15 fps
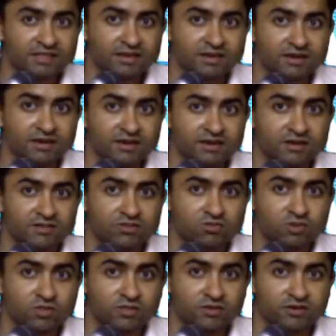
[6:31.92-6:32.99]
are taken into
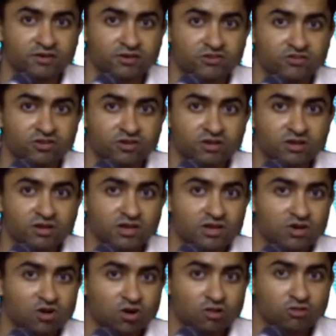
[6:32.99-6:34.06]
consideration.
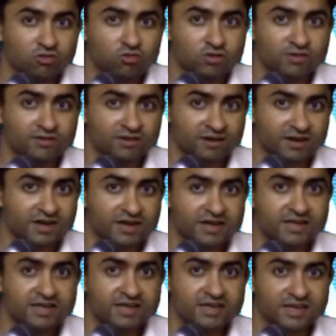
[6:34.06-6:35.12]
Also, the
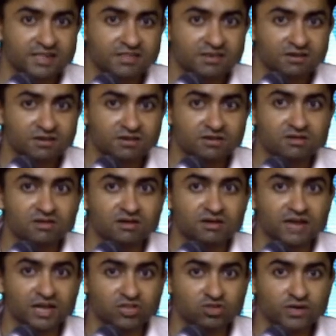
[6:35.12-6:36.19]
sterility in the
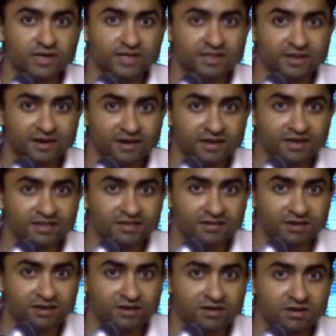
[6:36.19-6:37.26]
casualty setting is
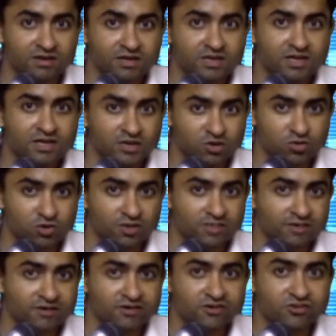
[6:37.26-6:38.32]
taken into
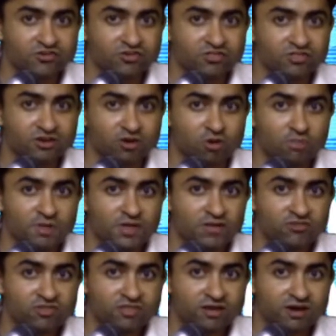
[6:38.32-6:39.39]
consideration. The
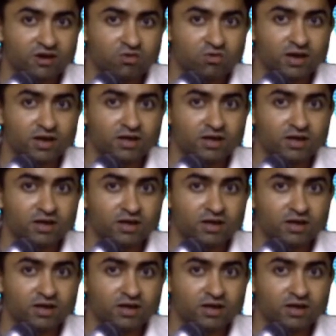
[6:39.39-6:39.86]
complications around